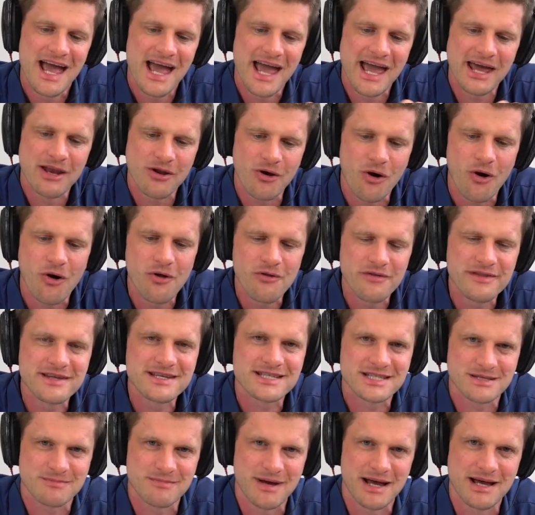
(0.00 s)
And all
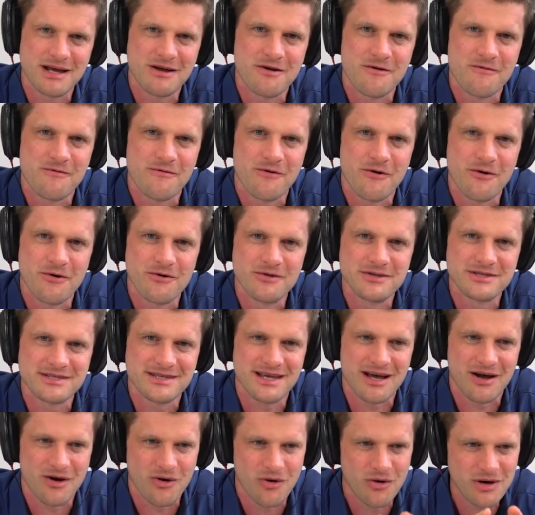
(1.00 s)
these microphones
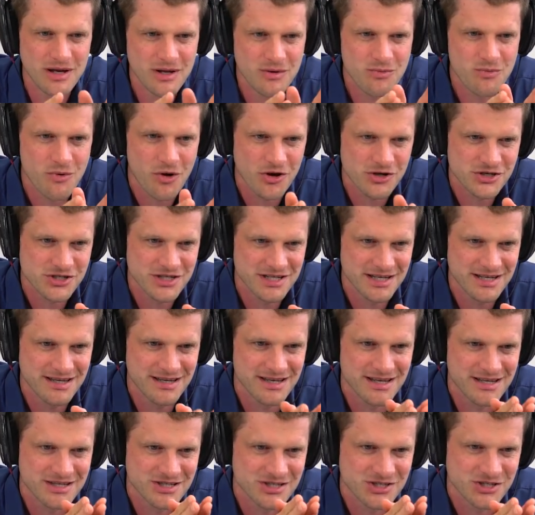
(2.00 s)
are only watching
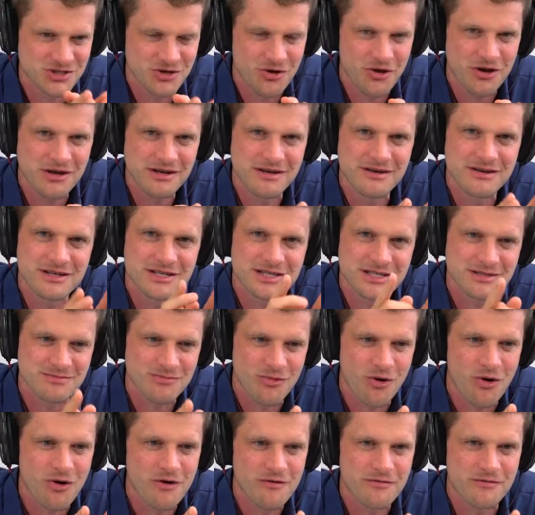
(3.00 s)
a certain
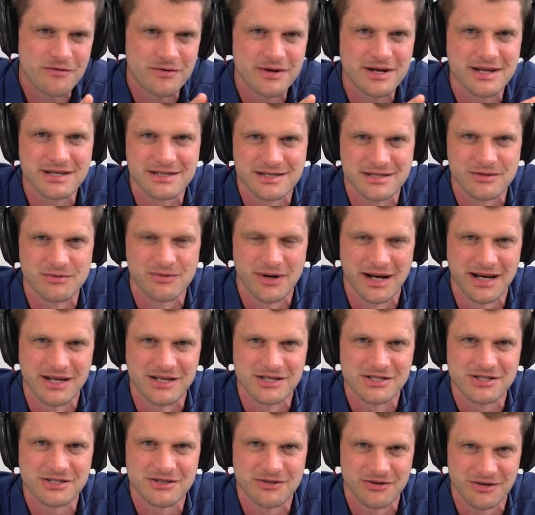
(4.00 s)
small frequency
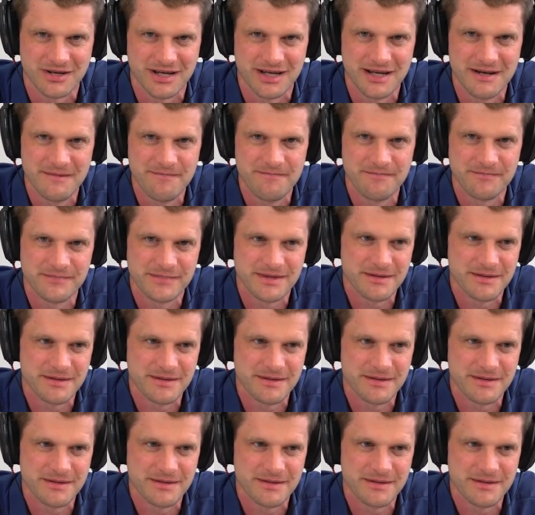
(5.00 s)
range, okay?